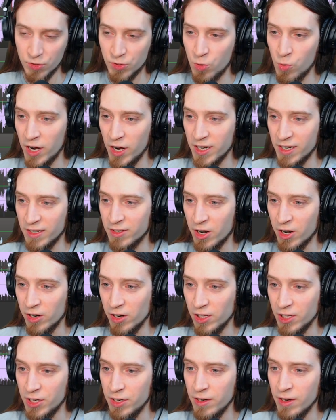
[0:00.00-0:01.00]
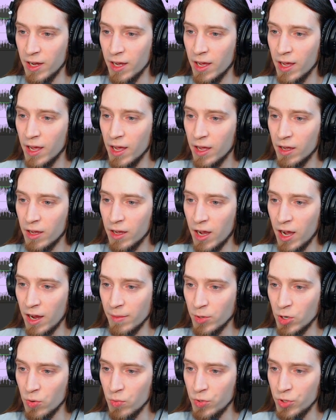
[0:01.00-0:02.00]
quite entirely. I'm
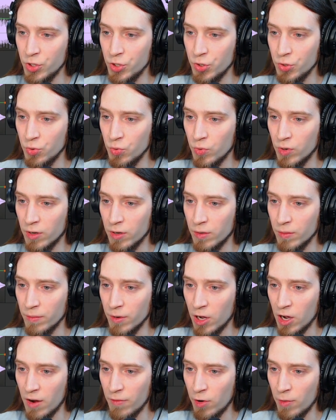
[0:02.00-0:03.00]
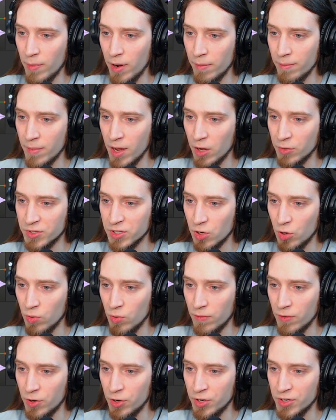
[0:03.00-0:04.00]
going to hover my mouse
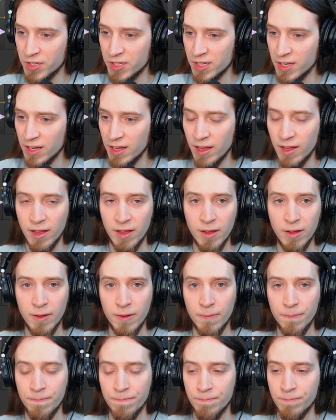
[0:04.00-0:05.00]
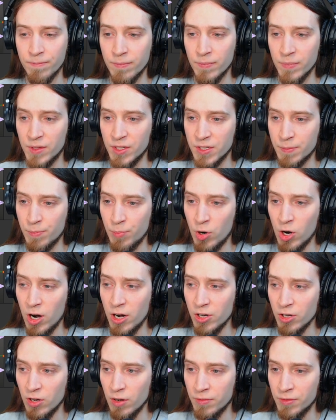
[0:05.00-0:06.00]
over this part
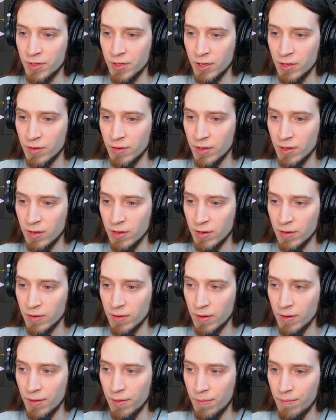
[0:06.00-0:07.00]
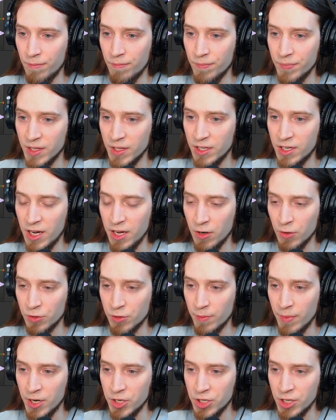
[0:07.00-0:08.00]
of the gain
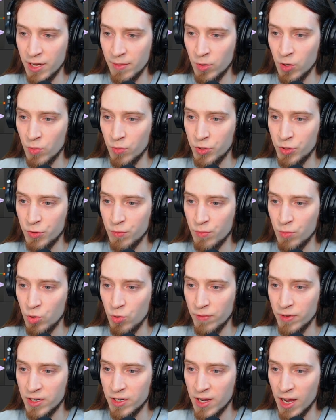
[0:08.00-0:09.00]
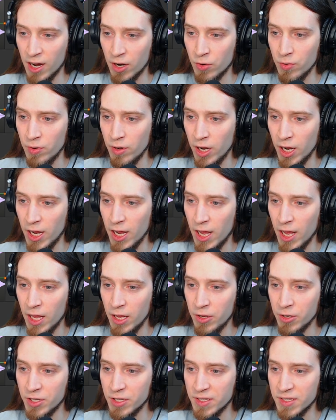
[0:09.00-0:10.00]
automation. I'm going to move it down.
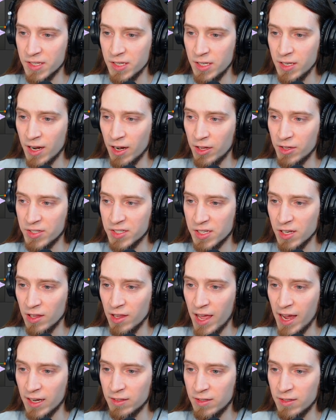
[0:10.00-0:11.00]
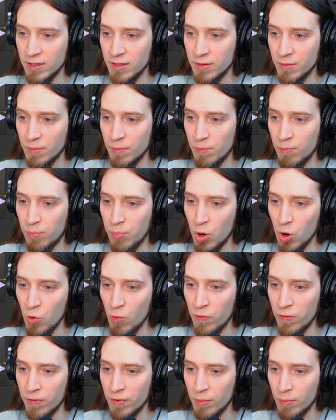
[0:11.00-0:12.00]
You can see that it selected
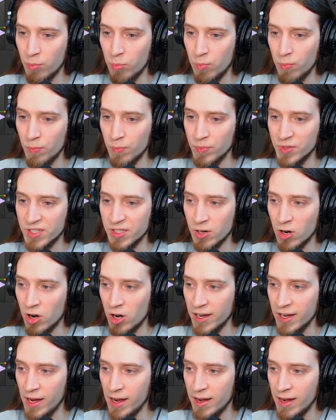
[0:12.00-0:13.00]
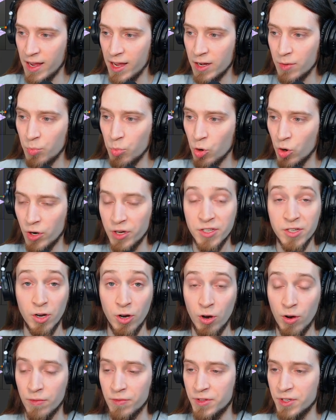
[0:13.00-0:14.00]
both start and end point
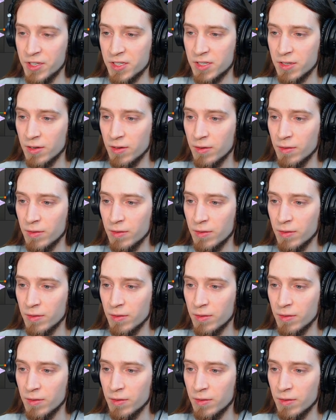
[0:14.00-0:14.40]
of this